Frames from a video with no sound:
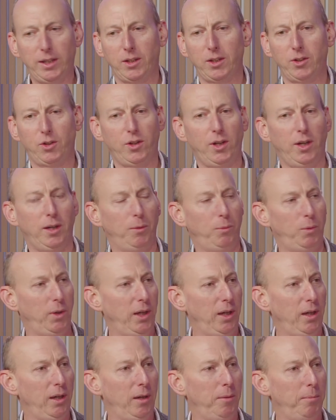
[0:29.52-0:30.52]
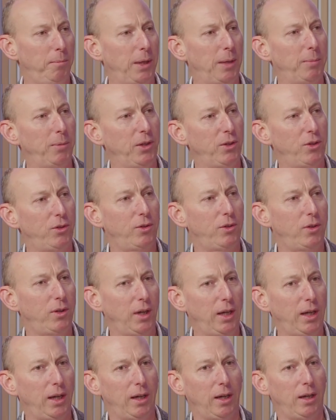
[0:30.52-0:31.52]
this year, we published
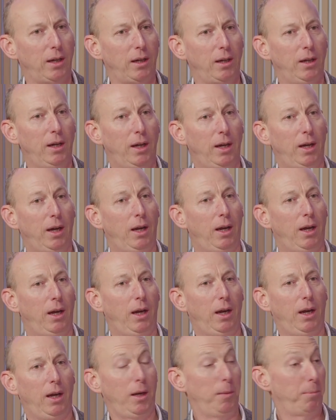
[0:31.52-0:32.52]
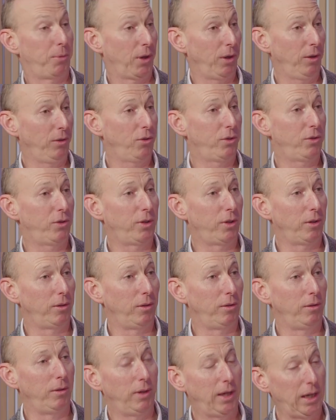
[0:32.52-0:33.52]
our approach
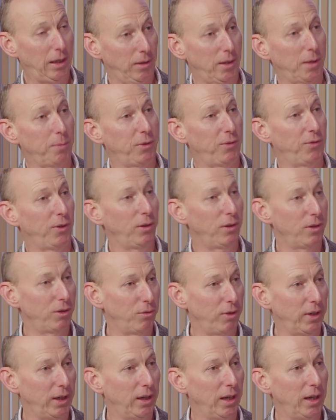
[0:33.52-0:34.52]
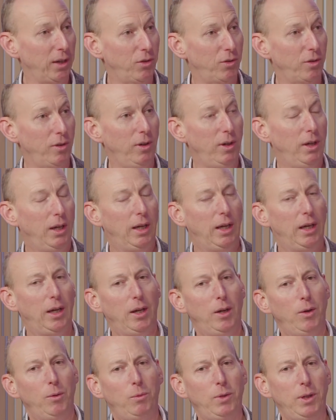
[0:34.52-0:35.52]
to outcomes-focused regulation,
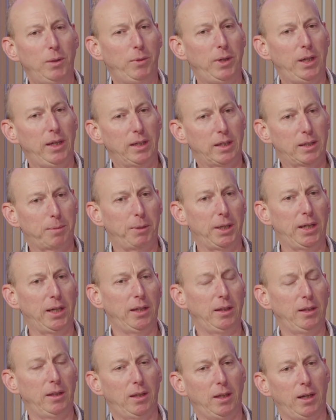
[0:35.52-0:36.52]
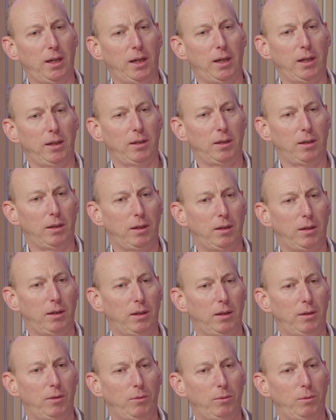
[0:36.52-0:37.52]
where we explained that
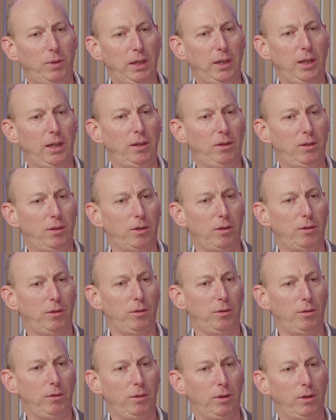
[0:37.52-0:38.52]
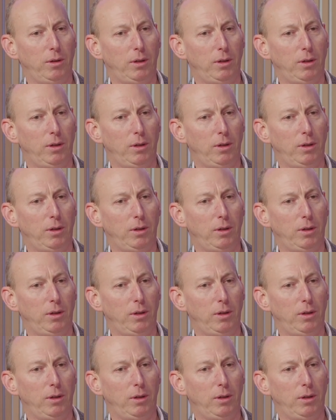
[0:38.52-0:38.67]
we need to